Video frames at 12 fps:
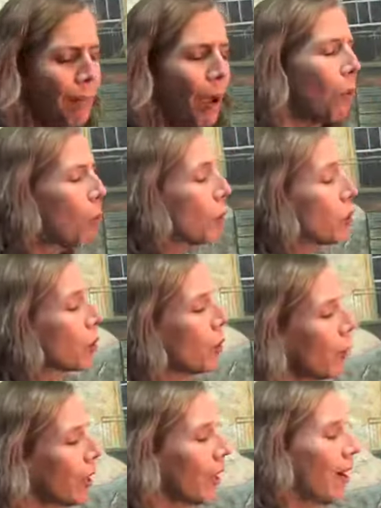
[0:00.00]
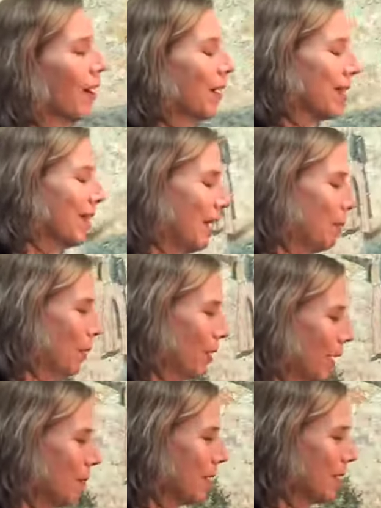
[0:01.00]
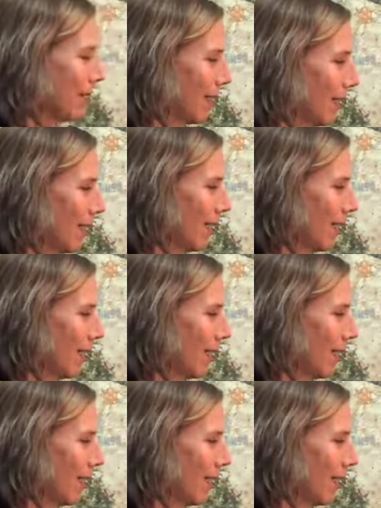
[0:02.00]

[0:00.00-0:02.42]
about what's going on in that book? I mean,